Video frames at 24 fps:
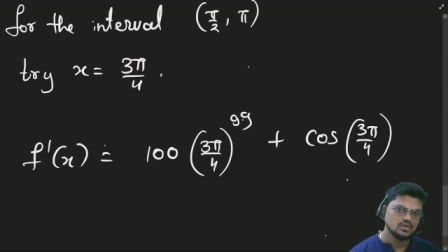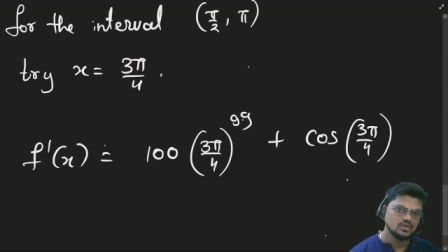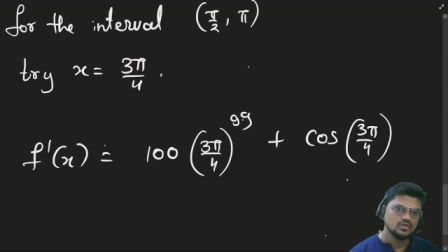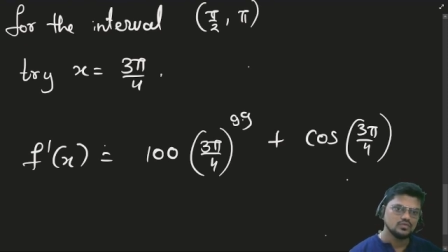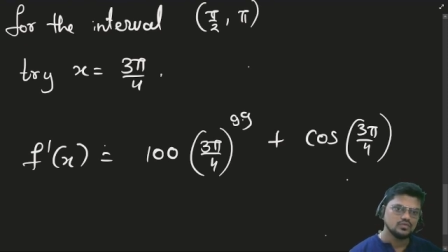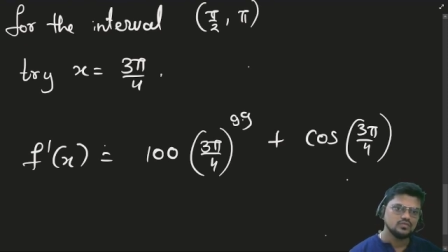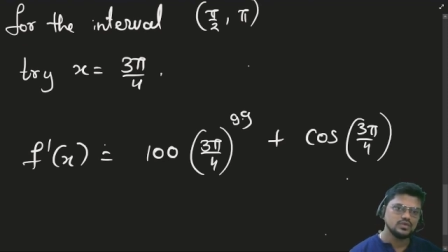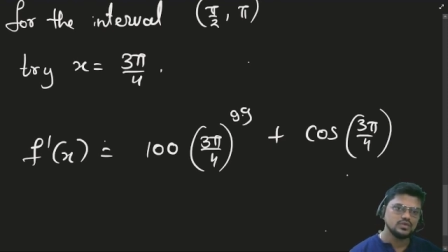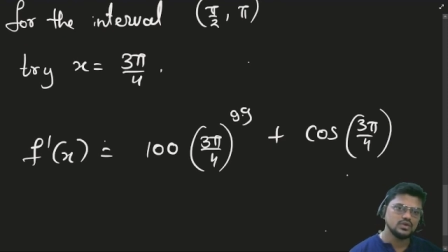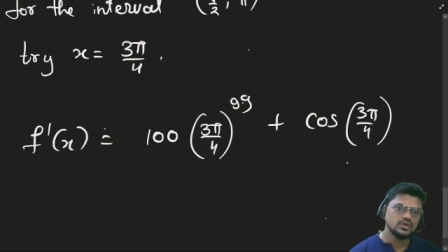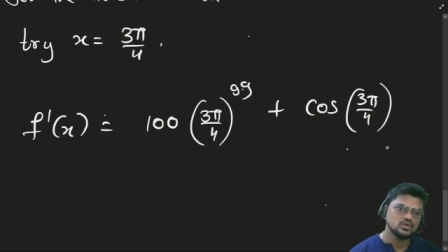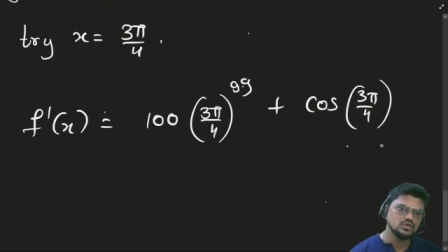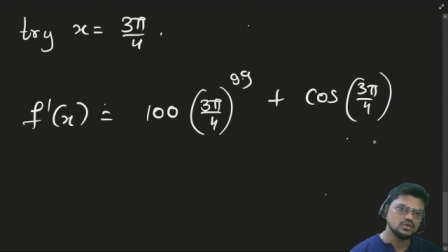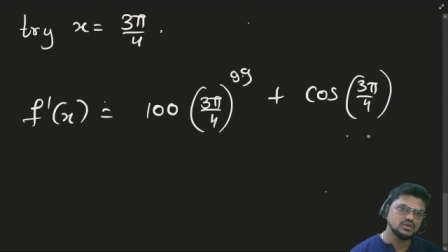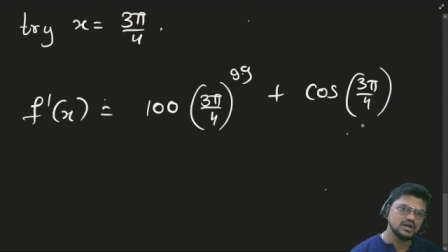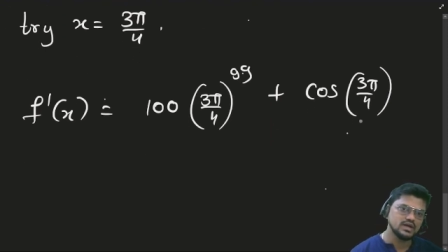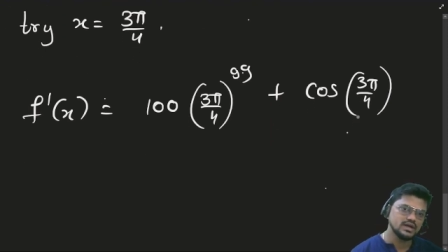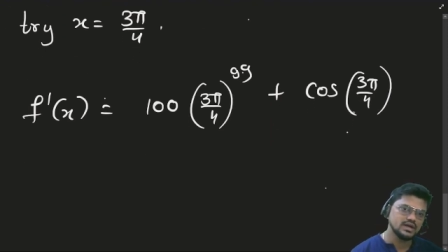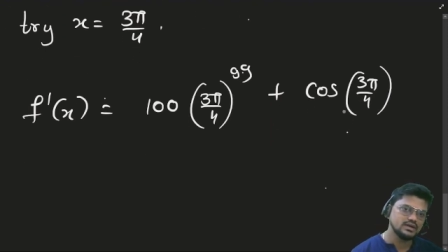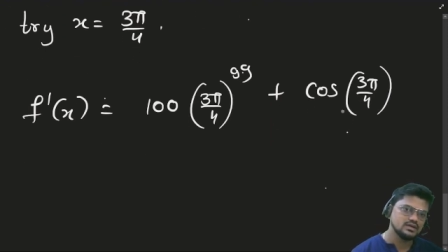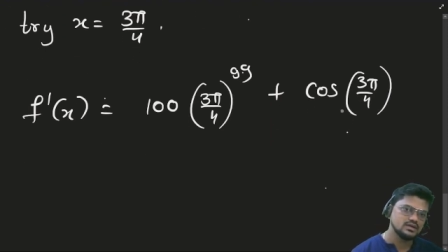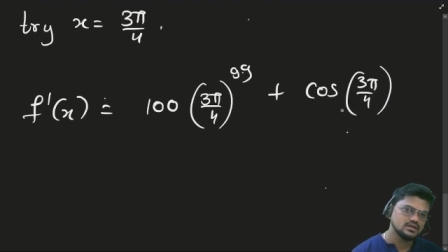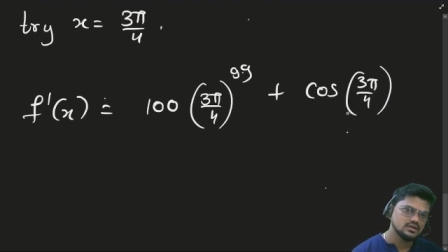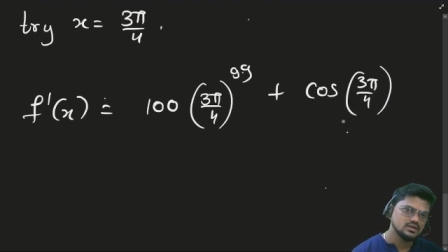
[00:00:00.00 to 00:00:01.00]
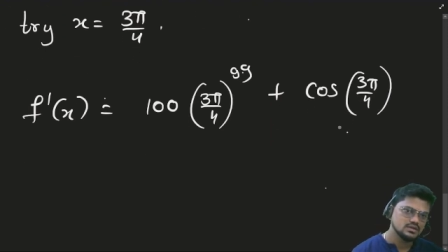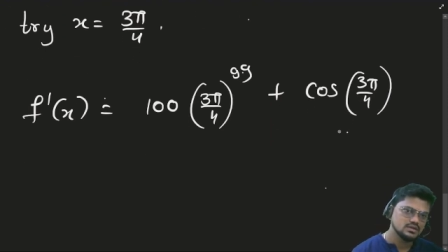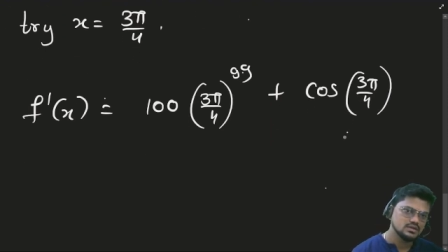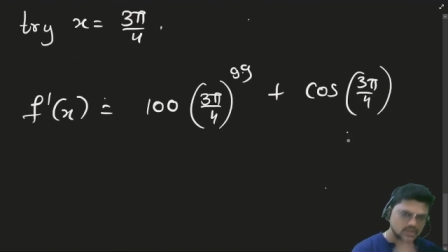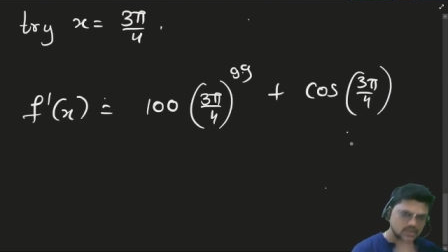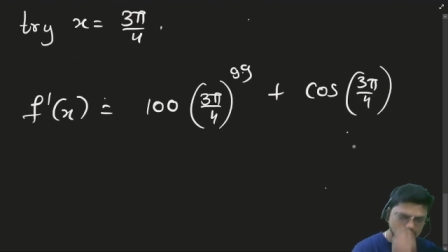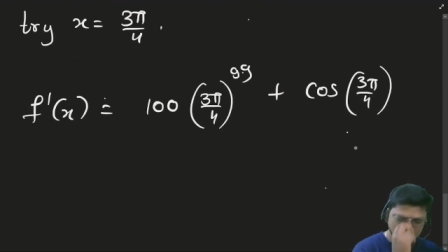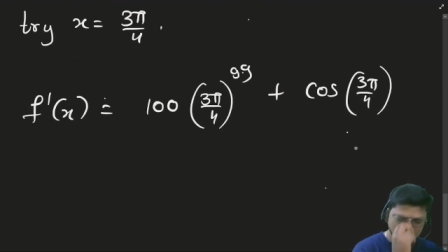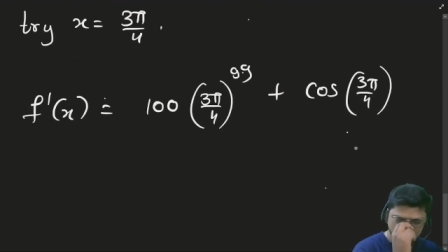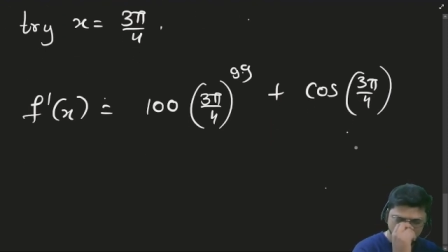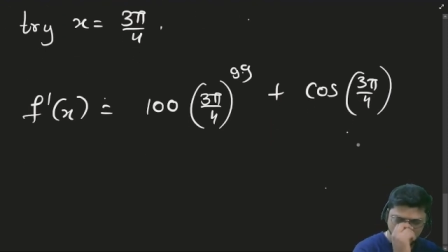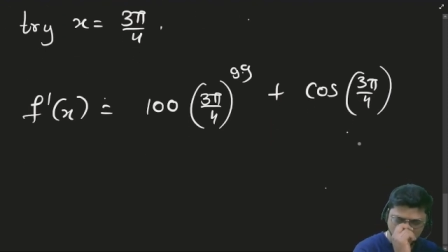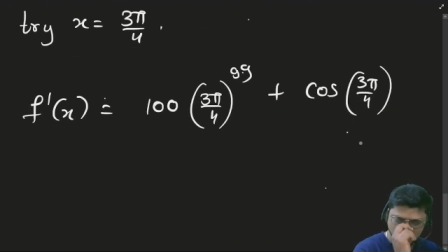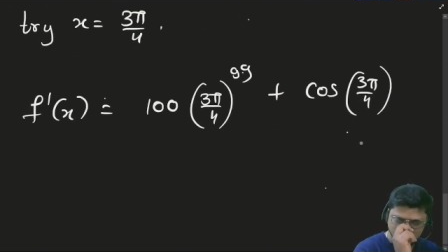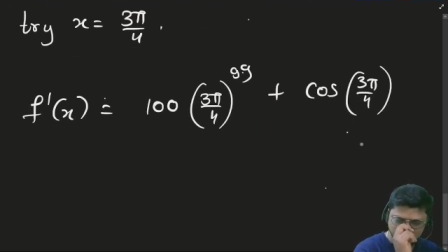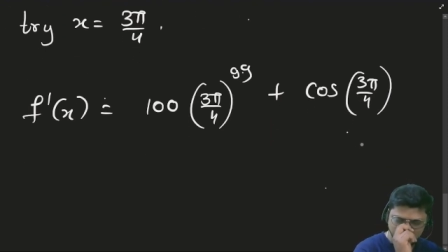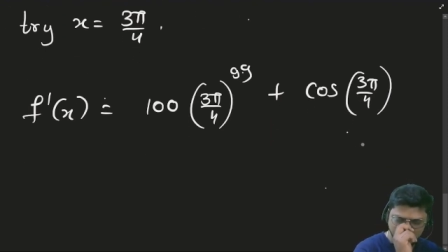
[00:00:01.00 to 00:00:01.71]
we know that the cos